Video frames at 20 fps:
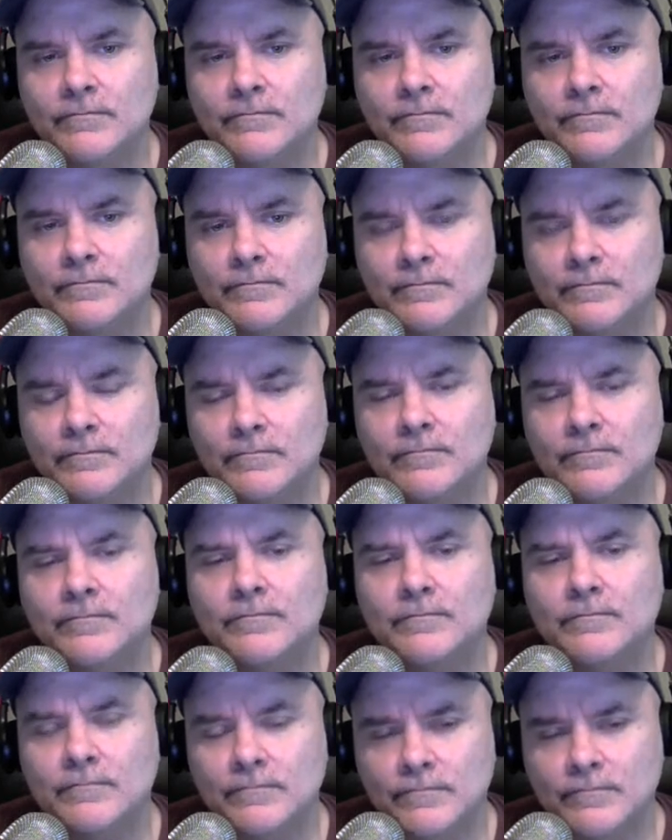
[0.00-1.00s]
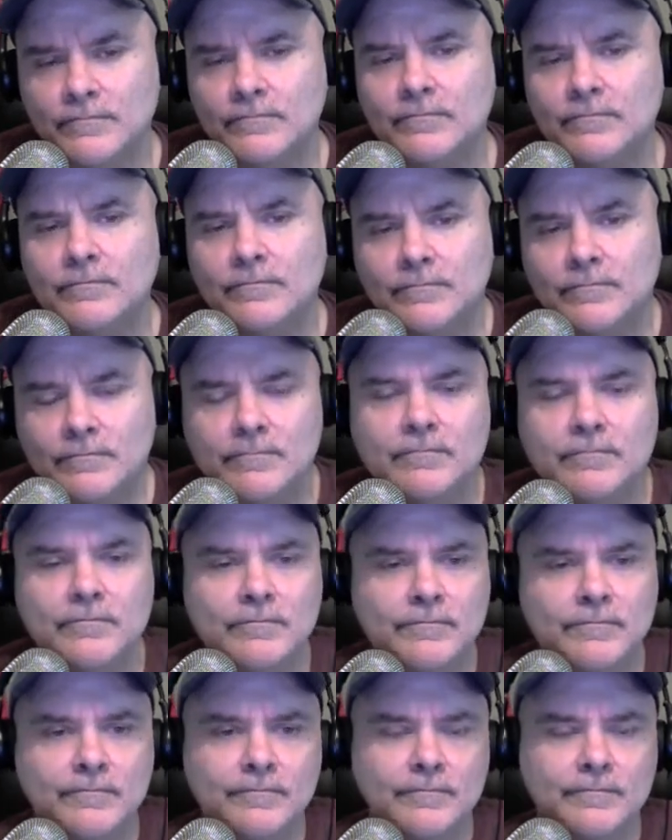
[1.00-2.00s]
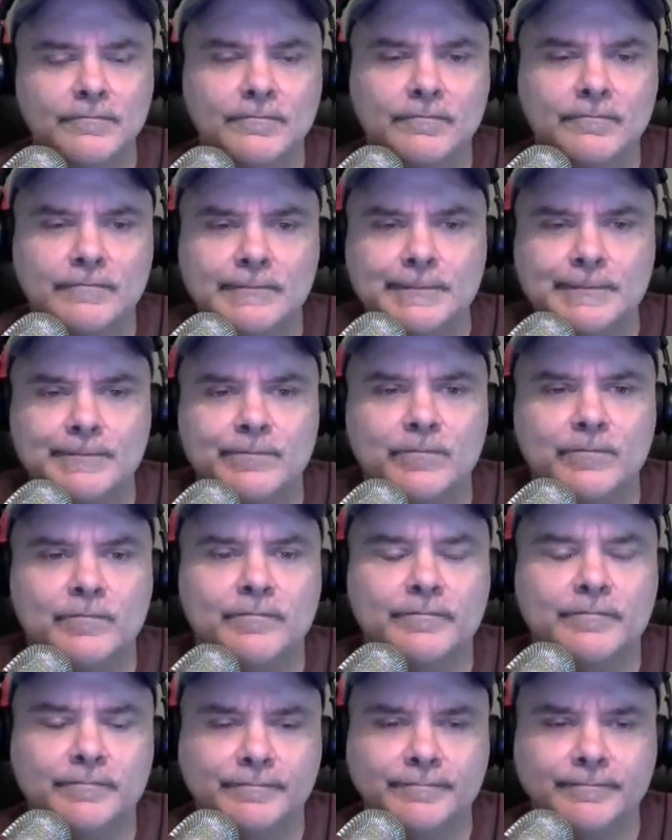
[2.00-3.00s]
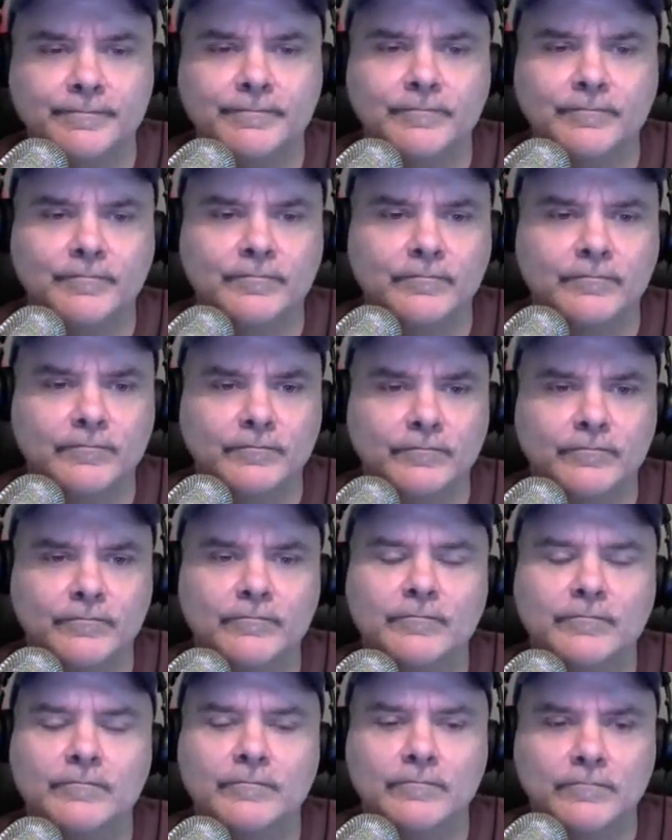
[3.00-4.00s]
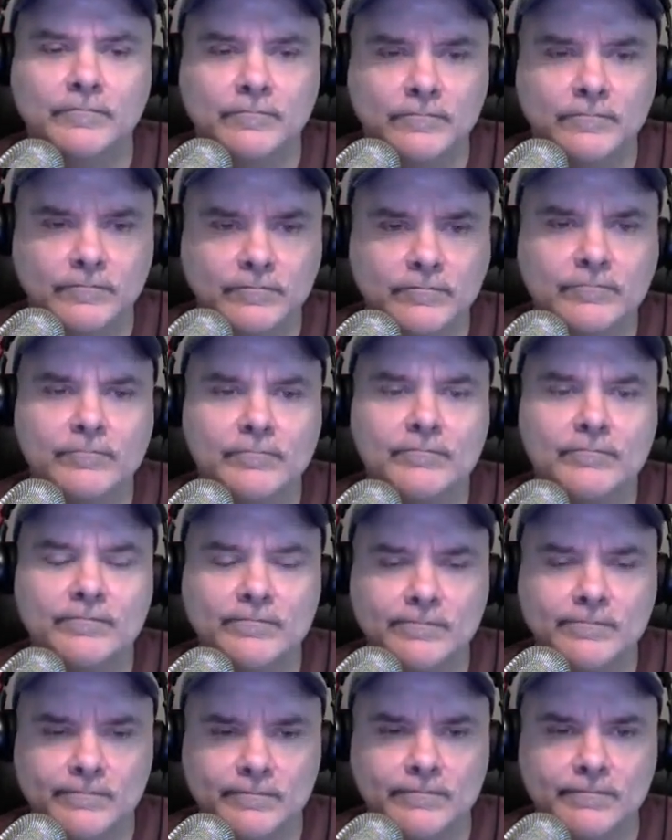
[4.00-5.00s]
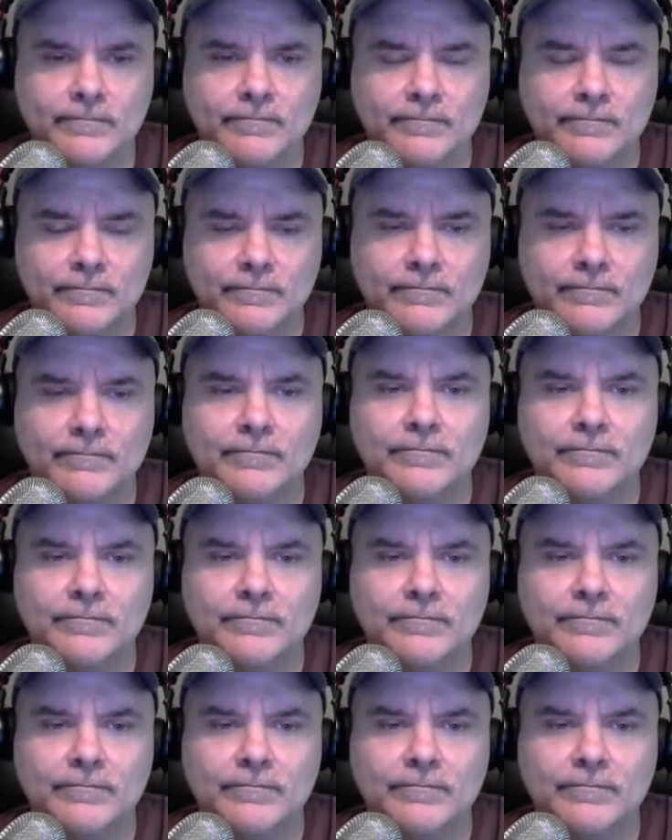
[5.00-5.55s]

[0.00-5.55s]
The person shown says nothing.